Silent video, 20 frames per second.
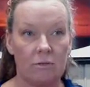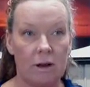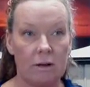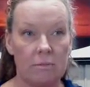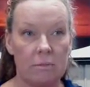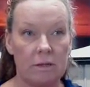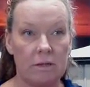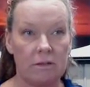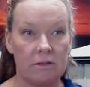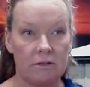
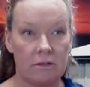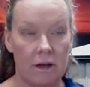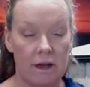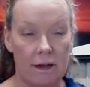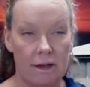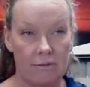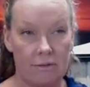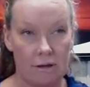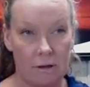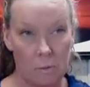Red meat does
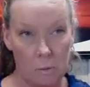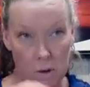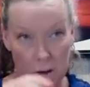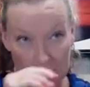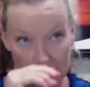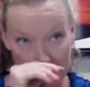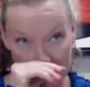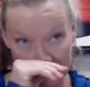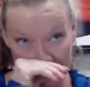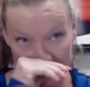not have any
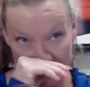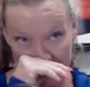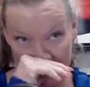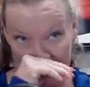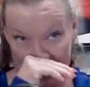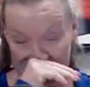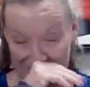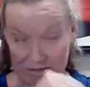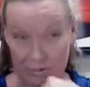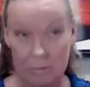water content
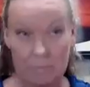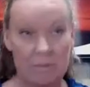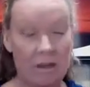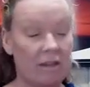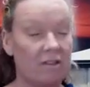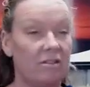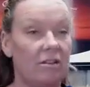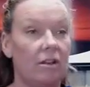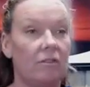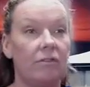in it. So it
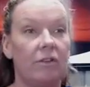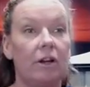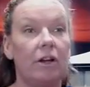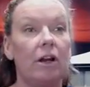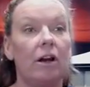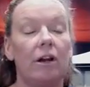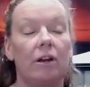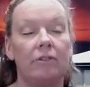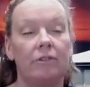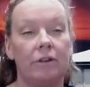makes it
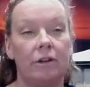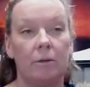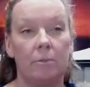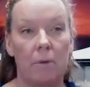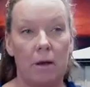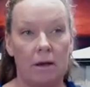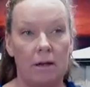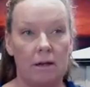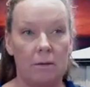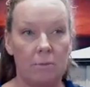very hard for your
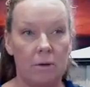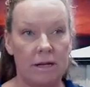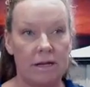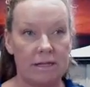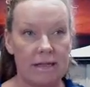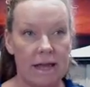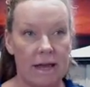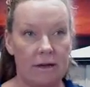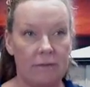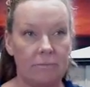body to
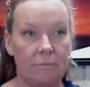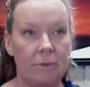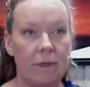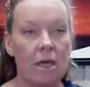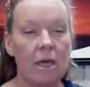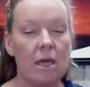break down.